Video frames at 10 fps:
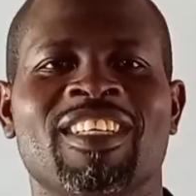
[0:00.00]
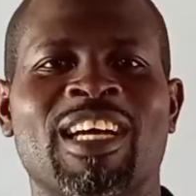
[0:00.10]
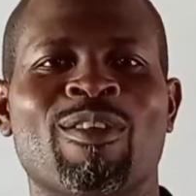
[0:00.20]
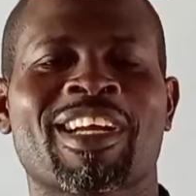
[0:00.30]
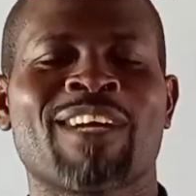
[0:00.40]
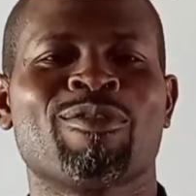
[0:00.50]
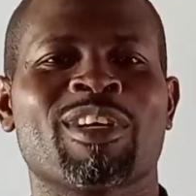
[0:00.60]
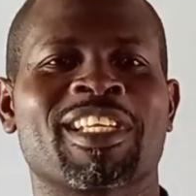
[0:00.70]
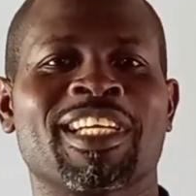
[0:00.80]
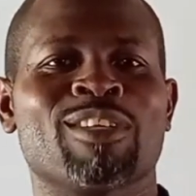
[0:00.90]
Yeah, welcome you
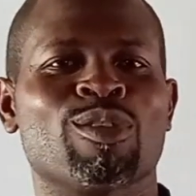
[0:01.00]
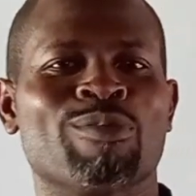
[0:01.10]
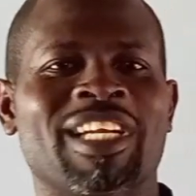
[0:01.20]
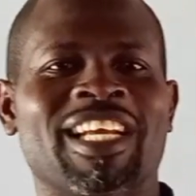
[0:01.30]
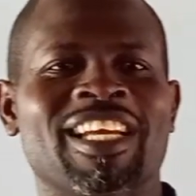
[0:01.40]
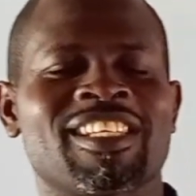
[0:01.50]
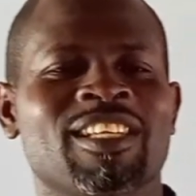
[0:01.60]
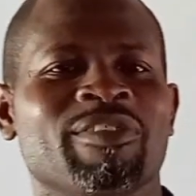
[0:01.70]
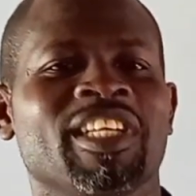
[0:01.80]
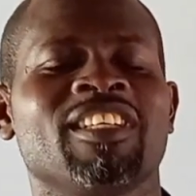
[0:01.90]
once again to Menalize
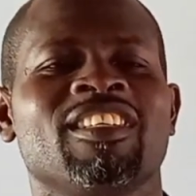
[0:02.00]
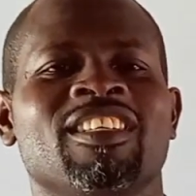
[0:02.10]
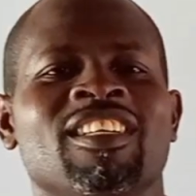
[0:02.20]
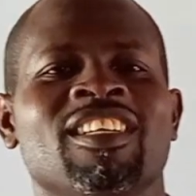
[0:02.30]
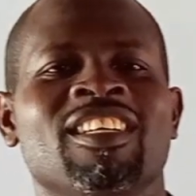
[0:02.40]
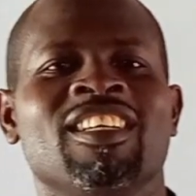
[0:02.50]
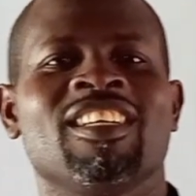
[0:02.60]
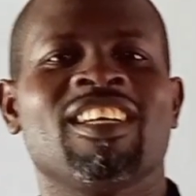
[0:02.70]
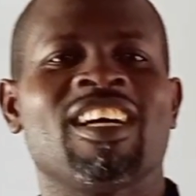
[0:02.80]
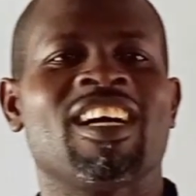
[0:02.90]
TV.
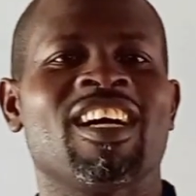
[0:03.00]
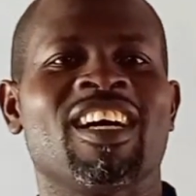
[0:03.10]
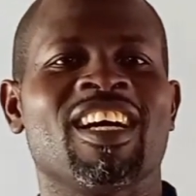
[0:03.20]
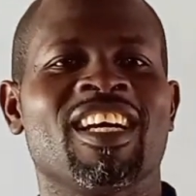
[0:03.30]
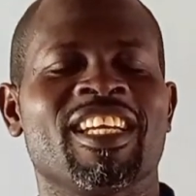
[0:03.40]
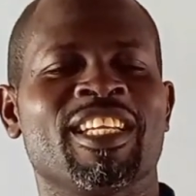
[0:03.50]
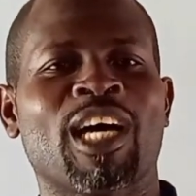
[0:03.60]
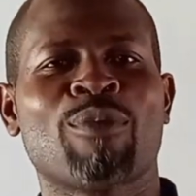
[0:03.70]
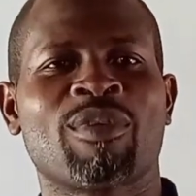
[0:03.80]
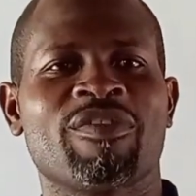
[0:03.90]
In
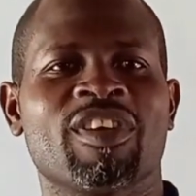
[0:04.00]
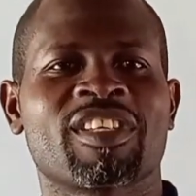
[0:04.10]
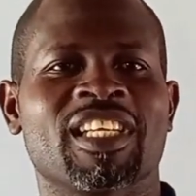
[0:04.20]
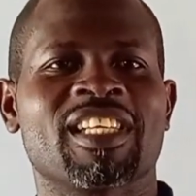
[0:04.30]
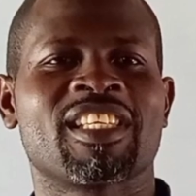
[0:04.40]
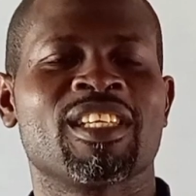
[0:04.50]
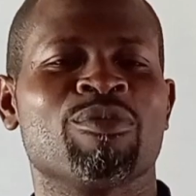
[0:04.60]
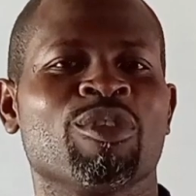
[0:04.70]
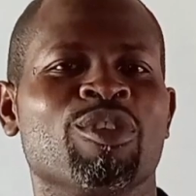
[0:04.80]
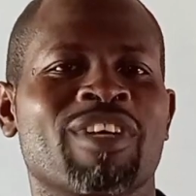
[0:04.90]
our previous lesson,
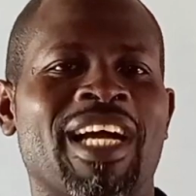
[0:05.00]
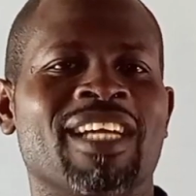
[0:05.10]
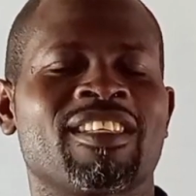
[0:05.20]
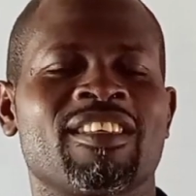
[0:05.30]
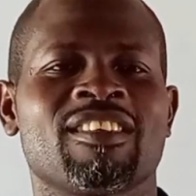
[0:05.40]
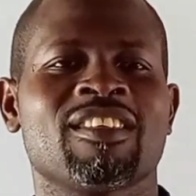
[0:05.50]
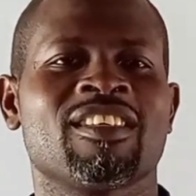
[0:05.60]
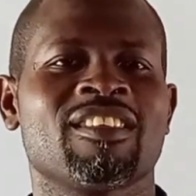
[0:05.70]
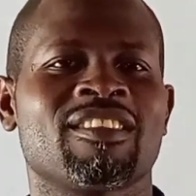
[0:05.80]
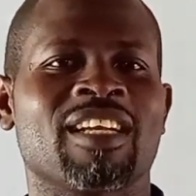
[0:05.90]
we look at
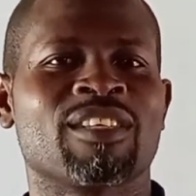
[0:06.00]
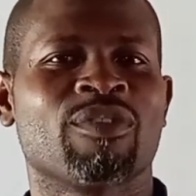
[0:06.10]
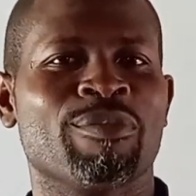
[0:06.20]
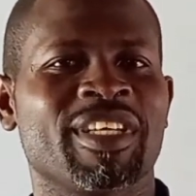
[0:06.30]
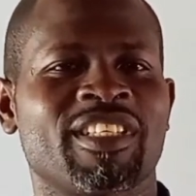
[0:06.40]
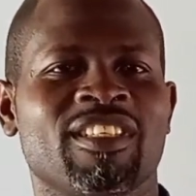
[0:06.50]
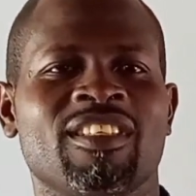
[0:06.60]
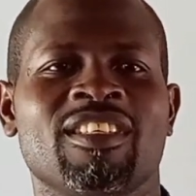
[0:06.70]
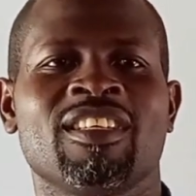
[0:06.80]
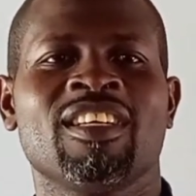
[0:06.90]

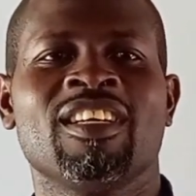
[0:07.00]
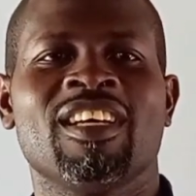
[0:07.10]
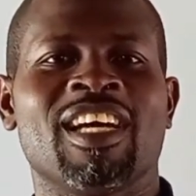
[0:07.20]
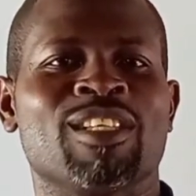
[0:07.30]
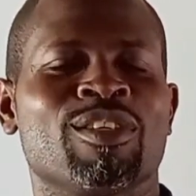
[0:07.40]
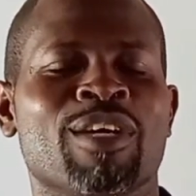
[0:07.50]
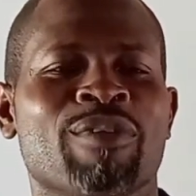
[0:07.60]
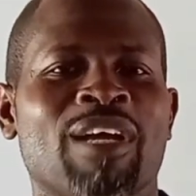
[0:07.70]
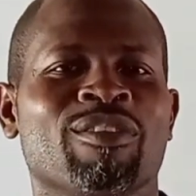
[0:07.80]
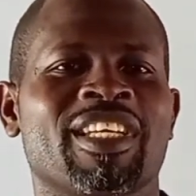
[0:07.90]
transformation, and today
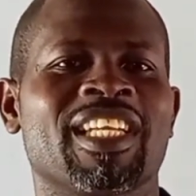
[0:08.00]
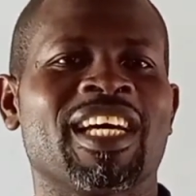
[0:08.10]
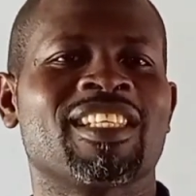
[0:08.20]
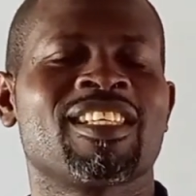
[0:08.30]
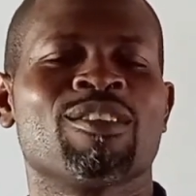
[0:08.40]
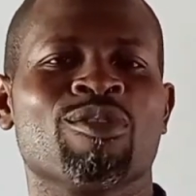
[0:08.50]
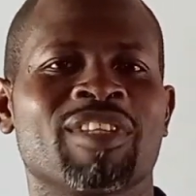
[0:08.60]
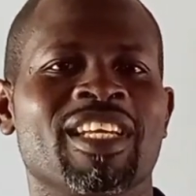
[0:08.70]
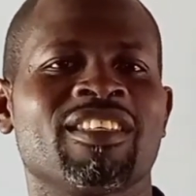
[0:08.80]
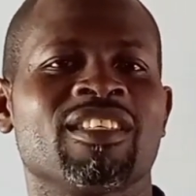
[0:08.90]
we are looking at
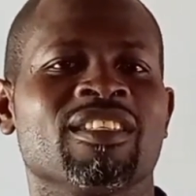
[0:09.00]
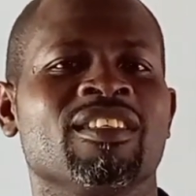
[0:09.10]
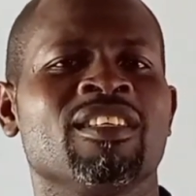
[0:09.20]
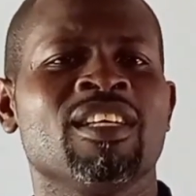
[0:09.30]
rotation.